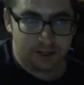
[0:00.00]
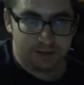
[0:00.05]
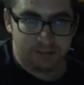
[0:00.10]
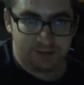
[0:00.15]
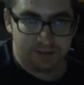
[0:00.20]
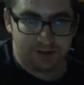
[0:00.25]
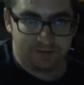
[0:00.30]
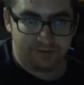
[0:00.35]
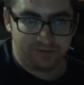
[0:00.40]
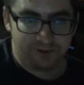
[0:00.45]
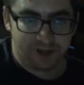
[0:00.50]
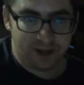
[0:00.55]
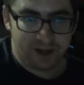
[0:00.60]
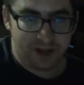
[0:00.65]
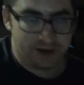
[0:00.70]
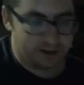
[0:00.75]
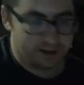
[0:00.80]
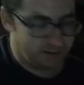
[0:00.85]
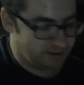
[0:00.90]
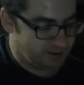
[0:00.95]
B
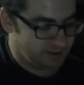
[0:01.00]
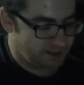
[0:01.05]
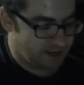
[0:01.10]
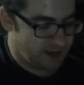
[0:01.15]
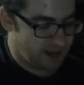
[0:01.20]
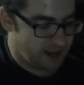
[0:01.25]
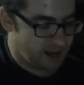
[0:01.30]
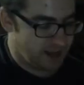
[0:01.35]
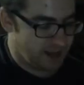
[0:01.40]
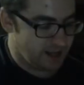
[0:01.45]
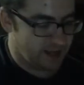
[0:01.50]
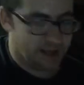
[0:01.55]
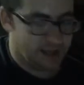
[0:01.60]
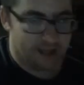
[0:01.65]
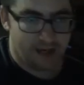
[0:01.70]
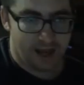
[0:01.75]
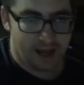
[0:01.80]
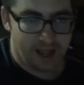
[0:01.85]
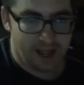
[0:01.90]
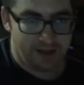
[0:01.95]
flat, A
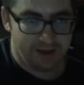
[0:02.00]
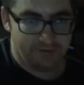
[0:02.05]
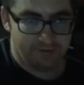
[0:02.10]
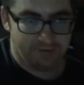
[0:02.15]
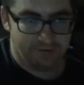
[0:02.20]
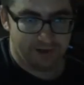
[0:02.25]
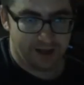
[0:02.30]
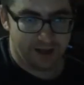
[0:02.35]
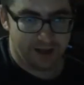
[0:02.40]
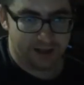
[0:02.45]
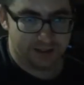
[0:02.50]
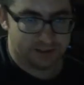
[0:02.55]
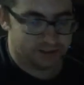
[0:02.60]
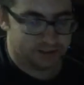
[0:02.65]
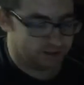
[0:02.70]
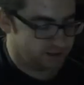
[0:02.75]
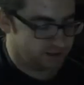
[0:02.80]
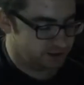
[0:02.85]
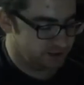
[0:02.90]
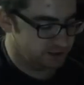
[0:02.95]
flat.
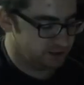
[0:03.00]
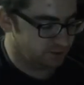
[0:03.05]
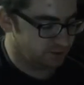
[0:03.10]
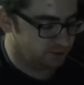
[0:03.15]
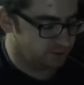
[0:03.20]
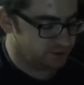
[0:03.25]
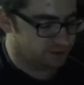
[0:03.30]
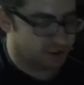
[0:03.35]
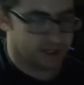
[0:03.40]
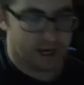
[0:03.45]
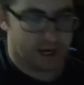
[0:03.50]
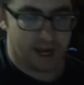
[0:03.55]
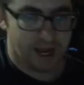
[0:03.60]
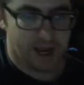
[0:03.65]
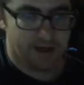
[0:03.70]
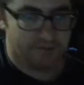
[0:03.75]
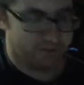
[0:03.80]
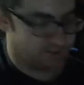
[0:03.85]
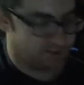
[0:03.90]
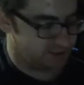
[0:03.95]
So what you're gonna
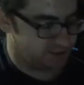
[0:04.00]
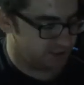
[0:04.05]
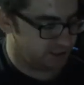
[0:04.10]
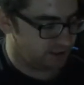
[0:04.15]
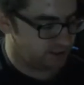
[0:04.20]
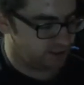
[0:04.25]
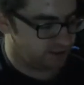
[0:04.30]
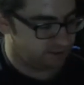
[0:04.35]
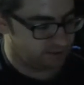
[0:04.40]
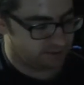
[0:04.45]
have is a